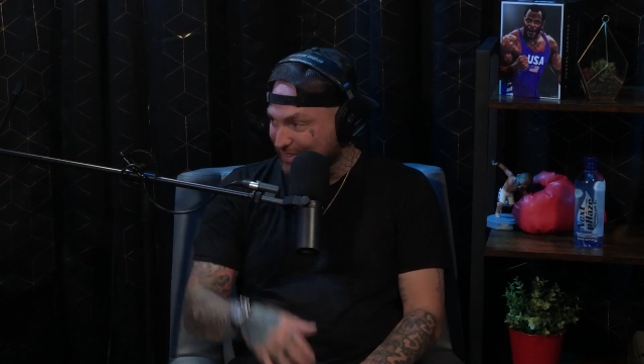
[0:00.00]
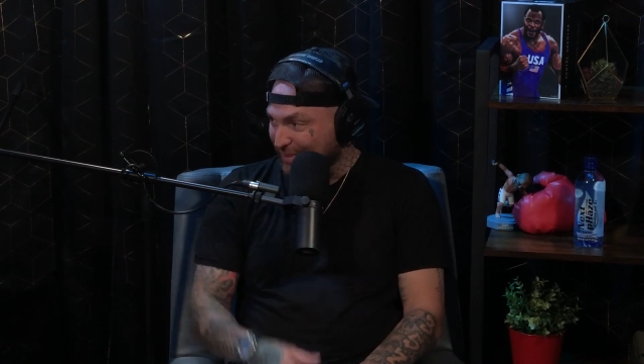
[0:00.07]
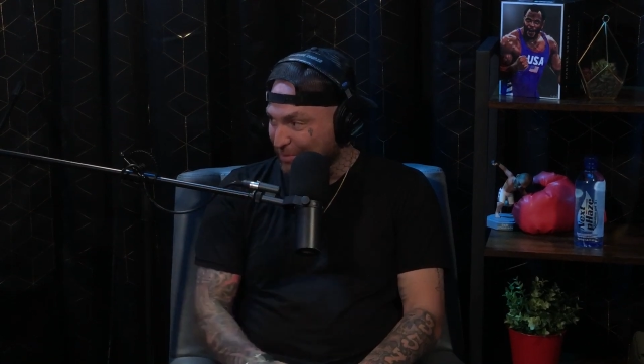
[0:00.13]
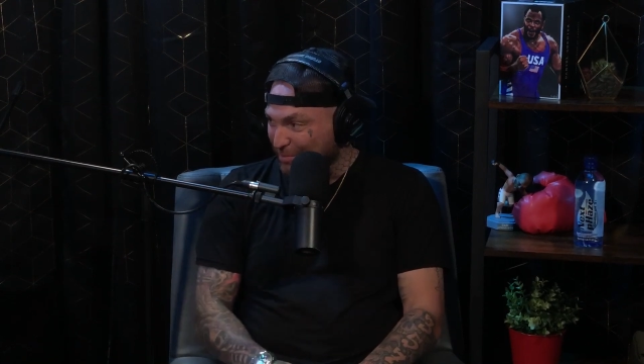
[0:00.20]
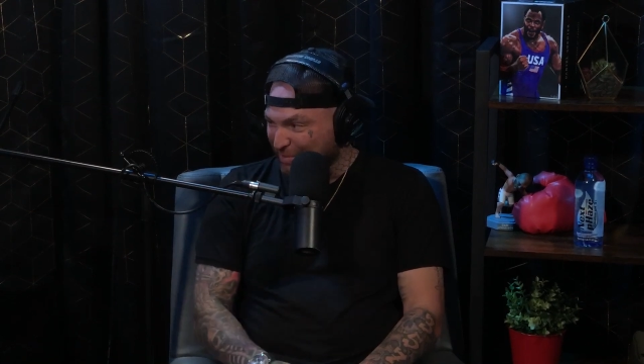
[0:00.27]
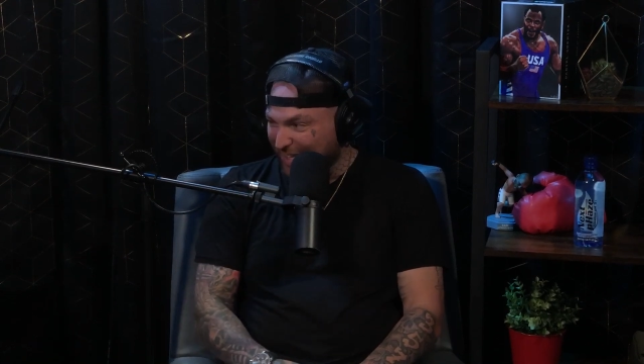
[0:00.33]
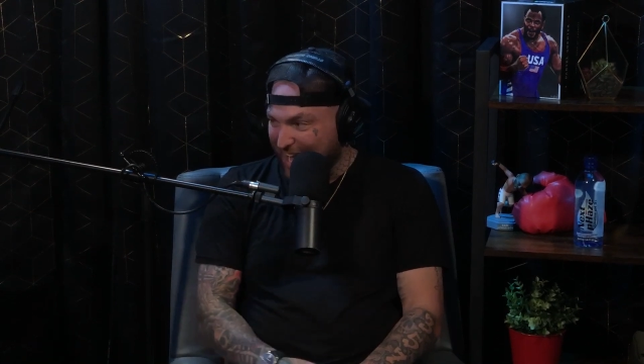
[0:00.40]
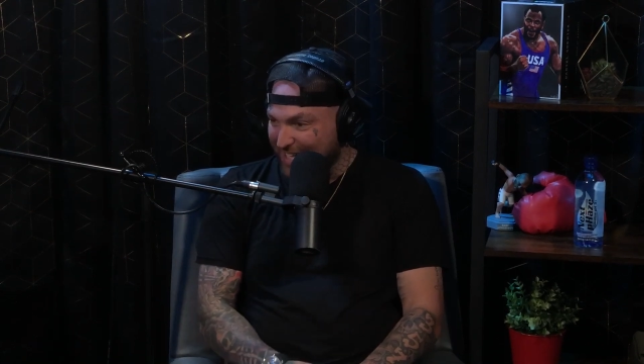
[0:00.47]
They
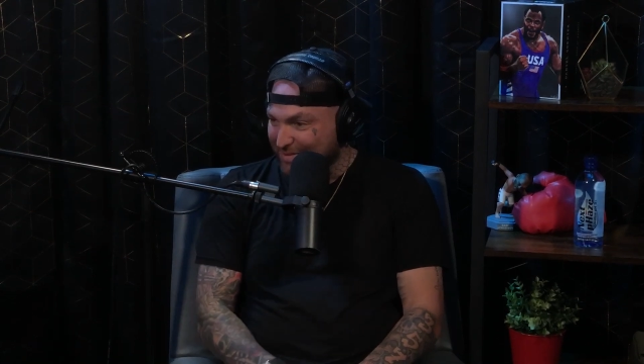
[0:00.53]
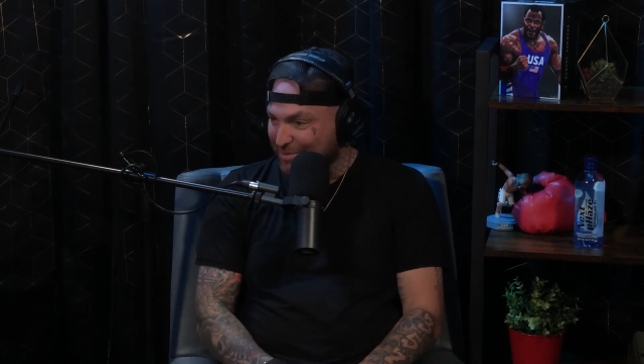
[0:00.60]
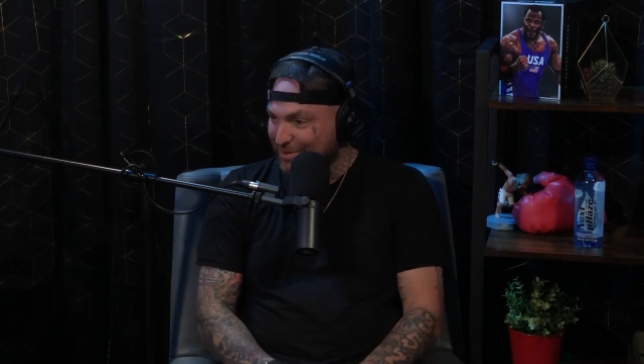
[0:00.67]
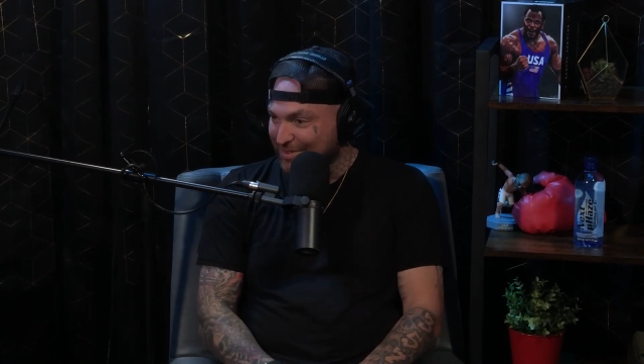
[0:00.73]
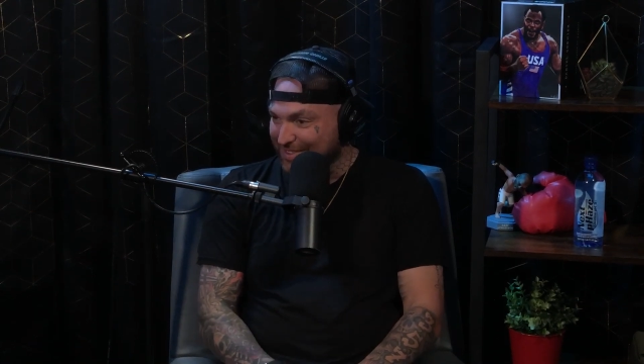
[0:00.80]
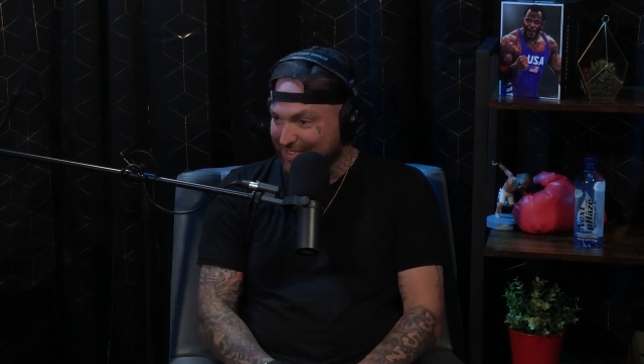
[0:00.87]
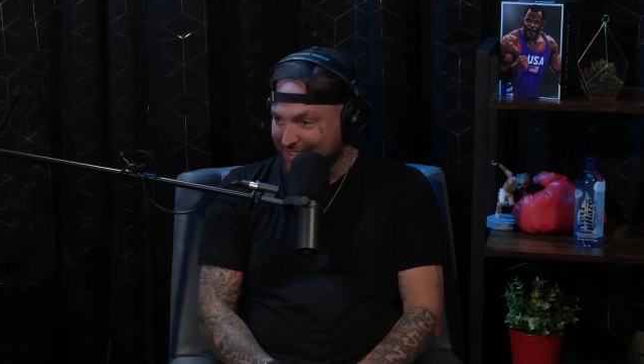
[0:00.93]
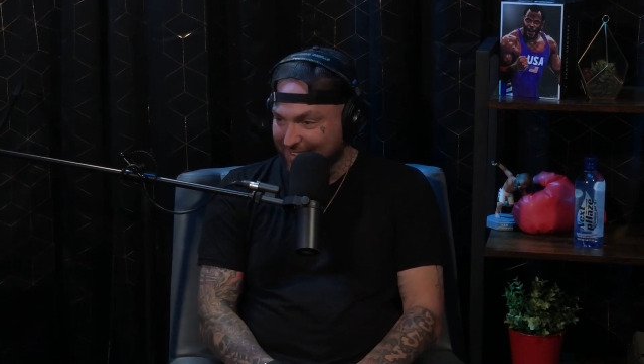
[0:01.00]
would blast
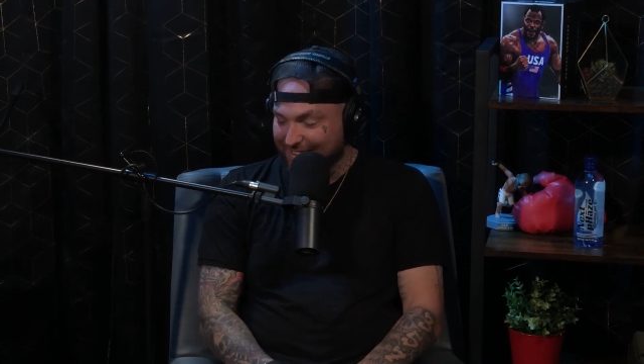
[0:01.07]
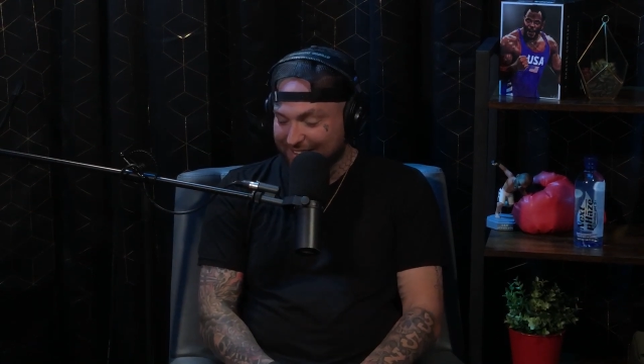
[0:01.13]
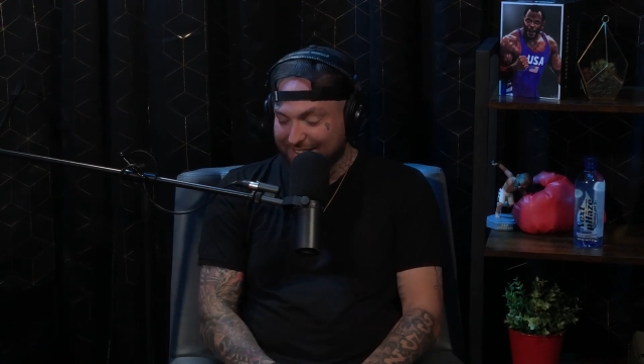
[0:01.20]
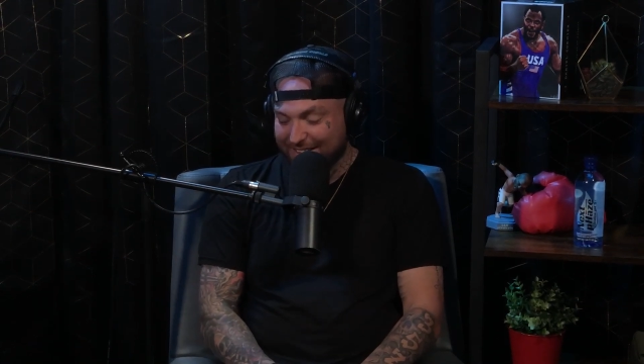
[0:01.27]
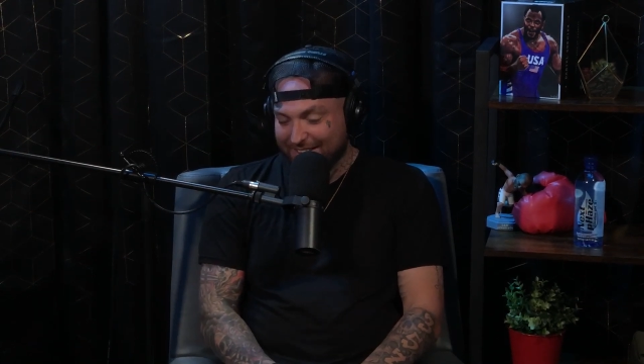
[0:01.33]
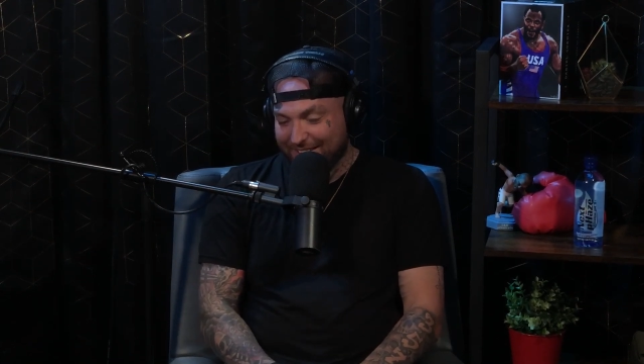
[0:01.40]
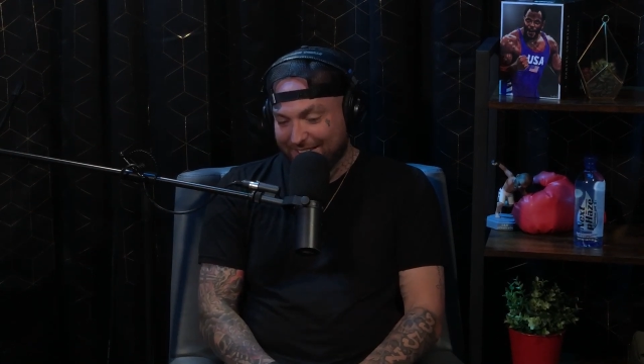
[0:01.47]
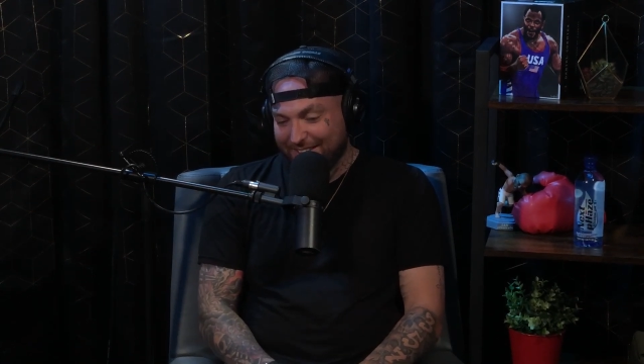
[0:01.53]
music.
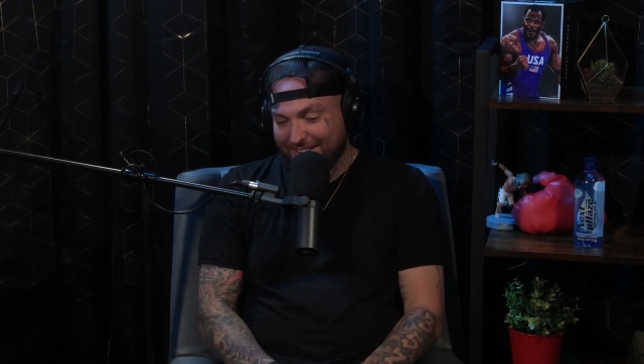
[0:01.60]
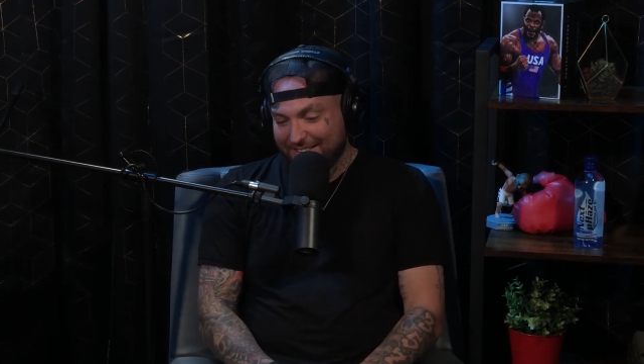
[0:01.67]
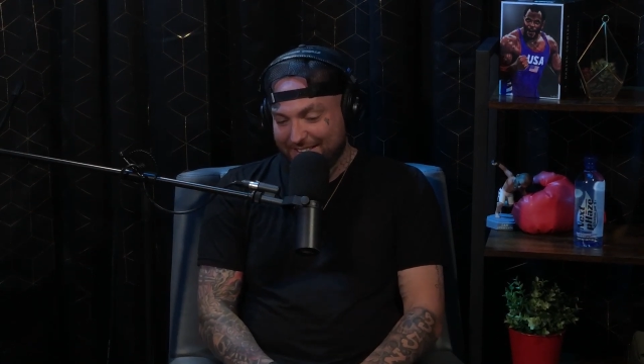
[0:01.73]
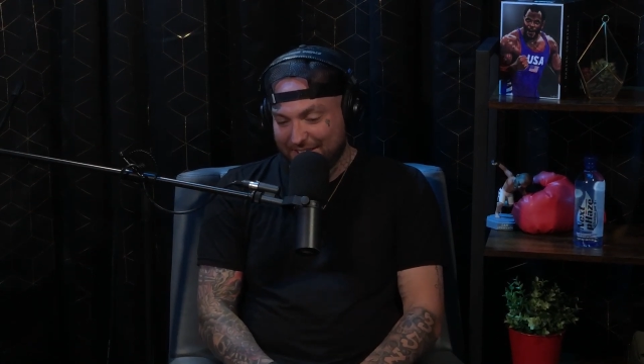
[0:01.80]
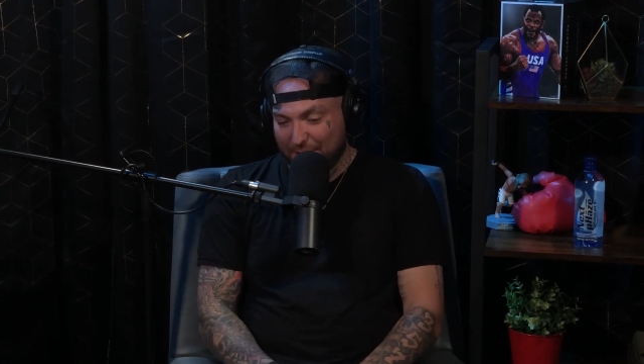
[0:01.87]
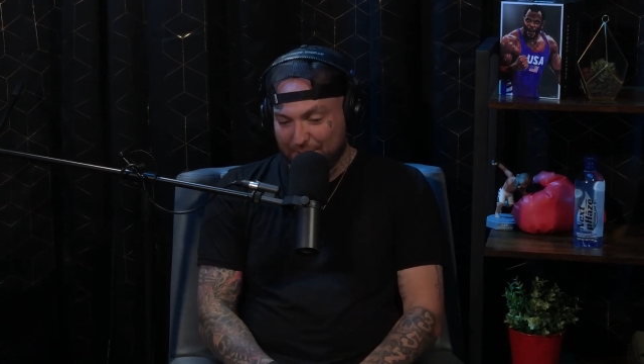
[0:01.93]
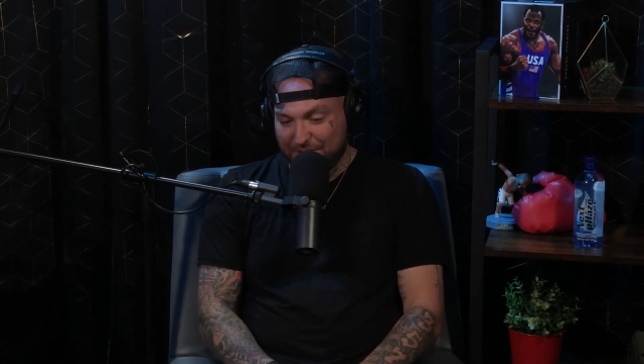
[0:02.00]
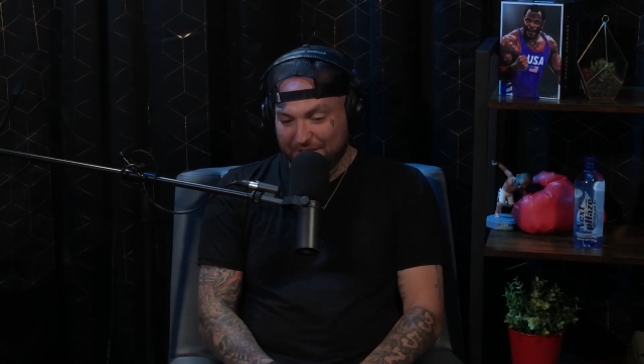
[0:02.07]
It just
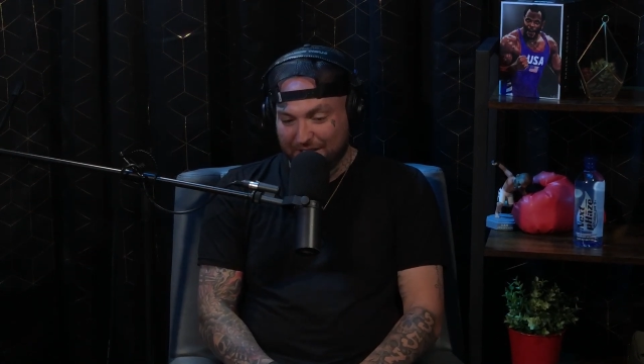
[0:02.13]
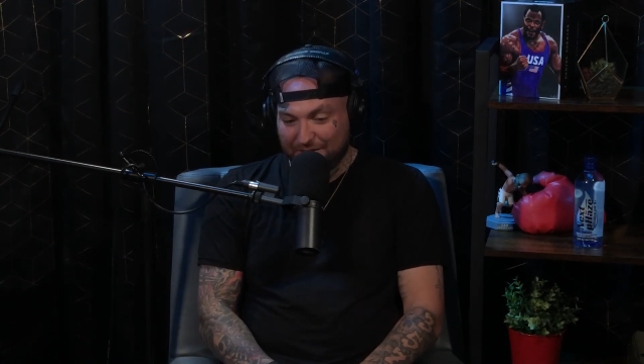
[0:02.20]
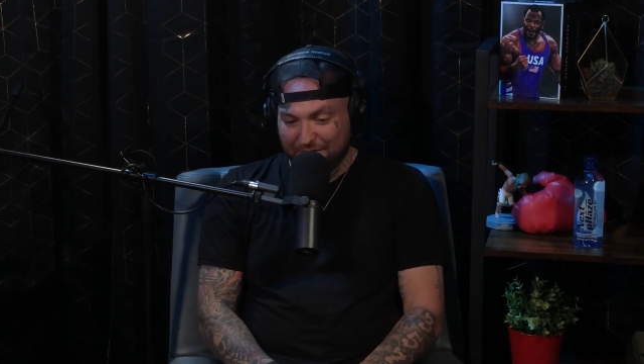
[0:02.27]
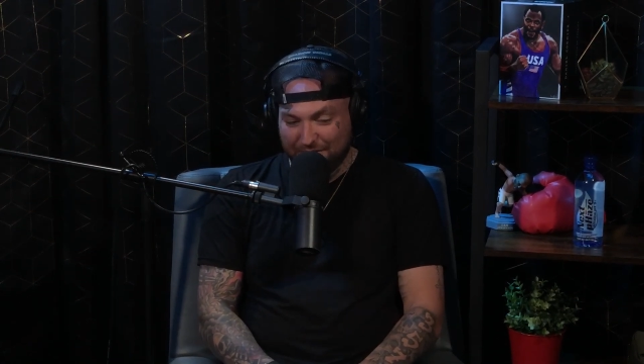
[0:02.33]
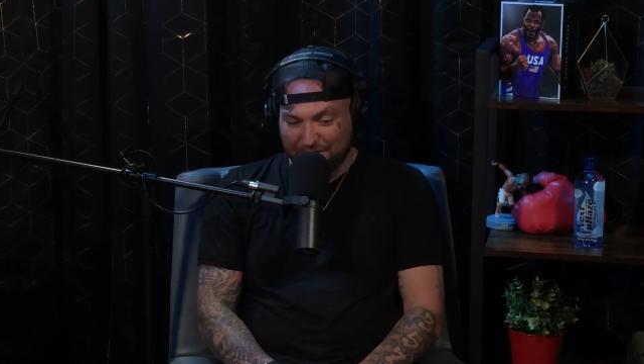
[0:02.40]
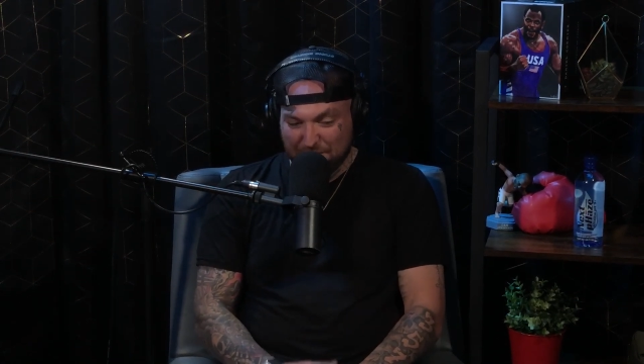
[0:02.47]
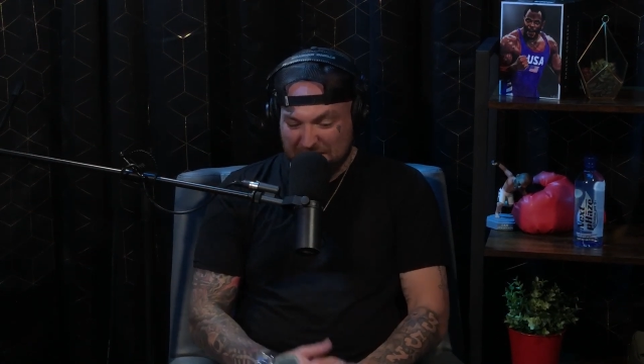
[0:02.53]
helps you get through.